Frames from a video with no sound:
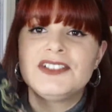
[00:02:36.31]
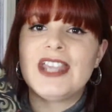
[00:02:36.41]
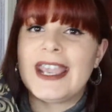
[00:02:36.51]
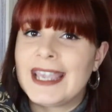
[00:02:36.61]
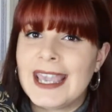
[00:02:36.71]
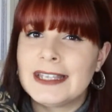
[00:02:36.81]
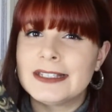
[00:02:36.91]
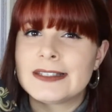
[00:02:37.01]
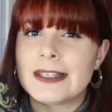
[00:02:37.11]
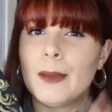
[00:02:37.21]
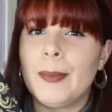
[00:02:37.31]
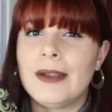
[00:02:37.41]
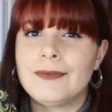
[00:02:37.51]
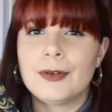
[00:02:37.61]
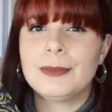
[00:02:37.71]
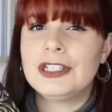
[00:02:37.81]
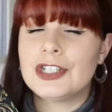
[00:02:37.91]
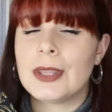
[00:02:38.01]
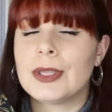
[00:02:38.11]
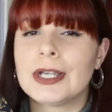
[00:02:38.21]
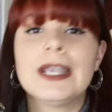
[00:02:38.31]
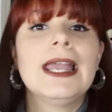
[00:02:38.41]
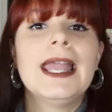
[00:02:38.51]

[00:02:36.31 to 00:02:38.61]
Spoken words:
decades apart from each other,